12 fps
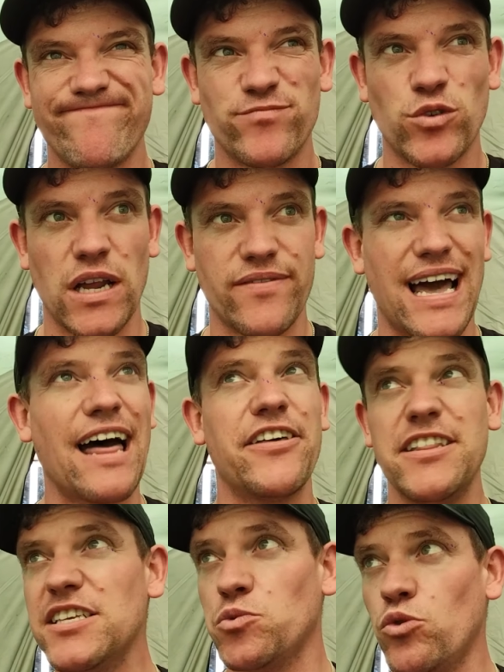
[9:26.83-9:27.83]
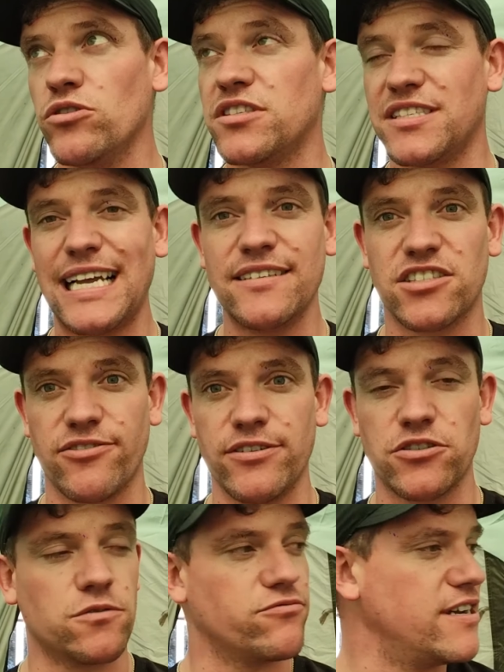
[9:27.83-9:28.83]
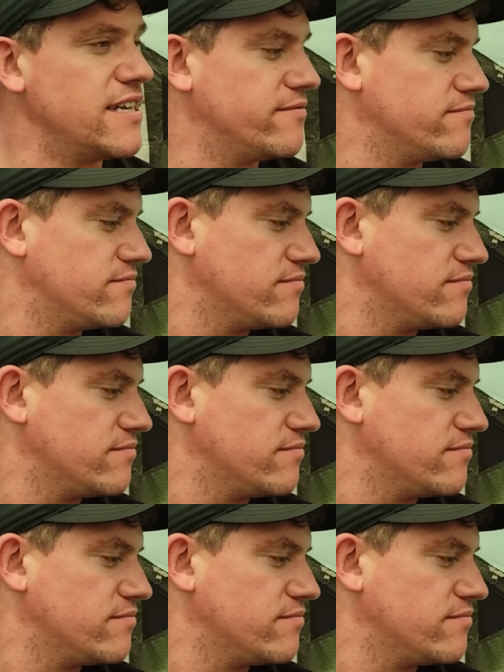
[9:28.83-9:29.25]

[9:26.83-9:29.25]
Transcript: whatever. I think this would stand torrential rain.